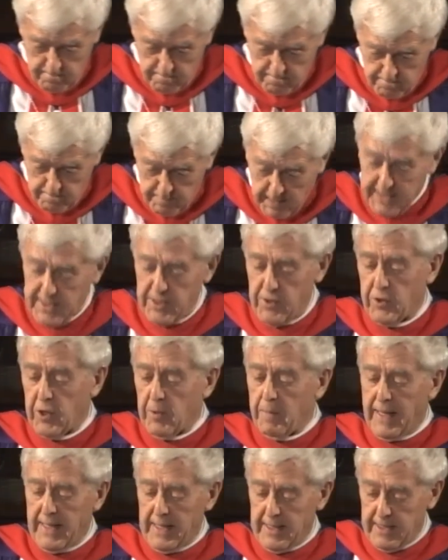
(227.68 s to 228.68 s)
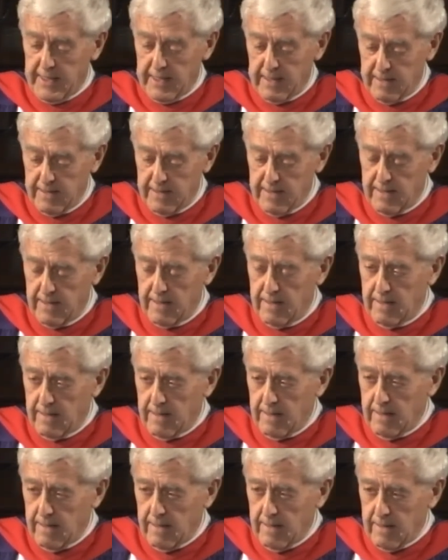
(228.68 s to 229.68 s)
best humanity,
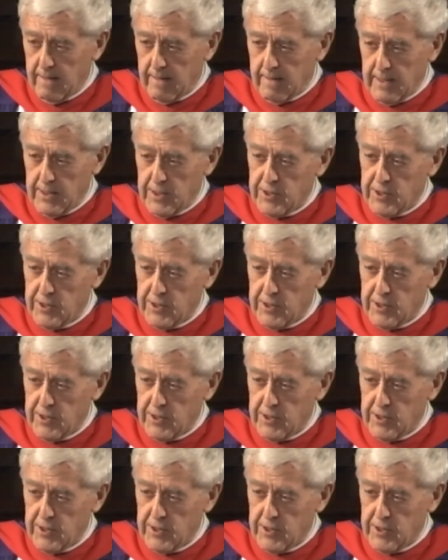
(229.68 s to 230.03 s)
can